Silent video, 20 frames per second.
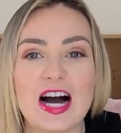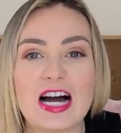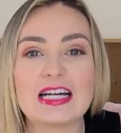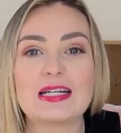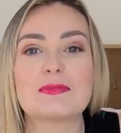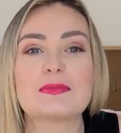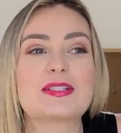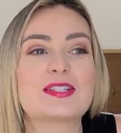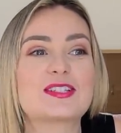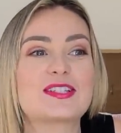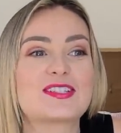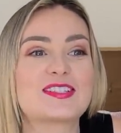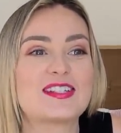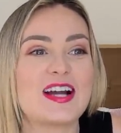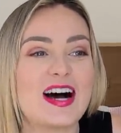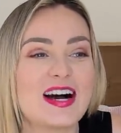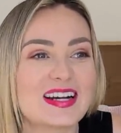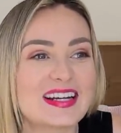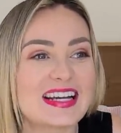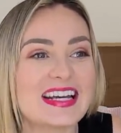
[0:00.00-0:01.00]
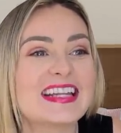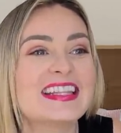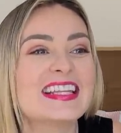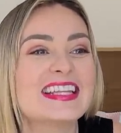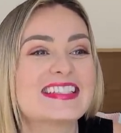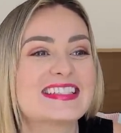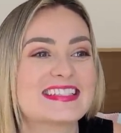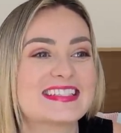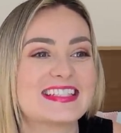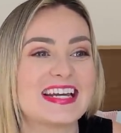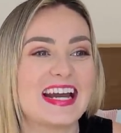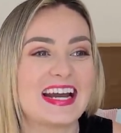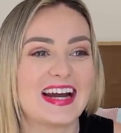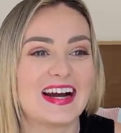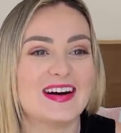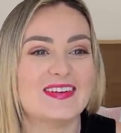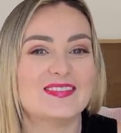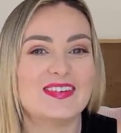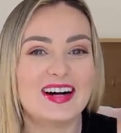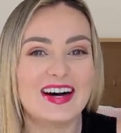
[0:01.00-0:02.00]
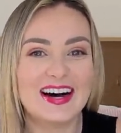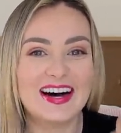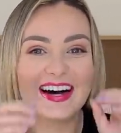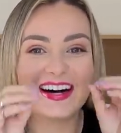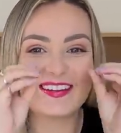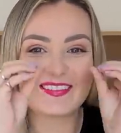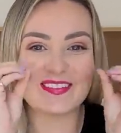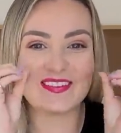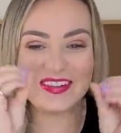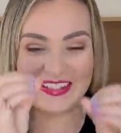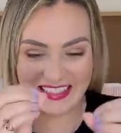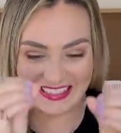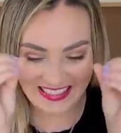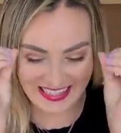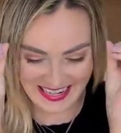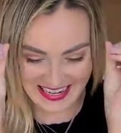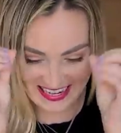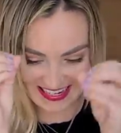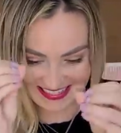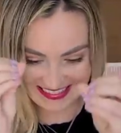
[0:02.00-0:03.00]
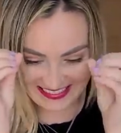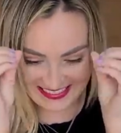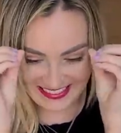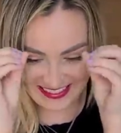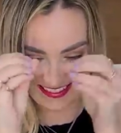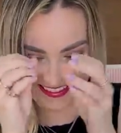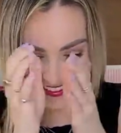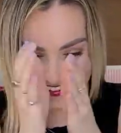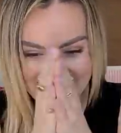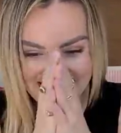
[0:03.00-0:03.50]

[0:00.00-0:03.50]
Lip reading: I am stuck in the damn wooden high chair.